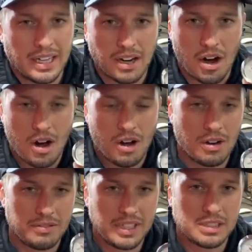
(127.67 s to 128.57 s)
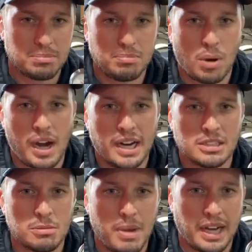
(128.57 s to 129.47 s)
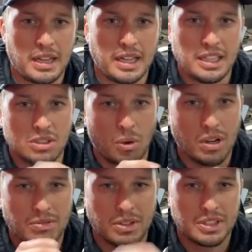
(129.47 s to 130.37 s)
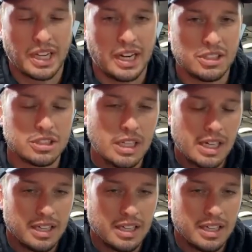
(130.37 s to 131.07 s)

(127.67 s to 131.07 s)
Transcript: And all of these brands make these oil-filled gauges.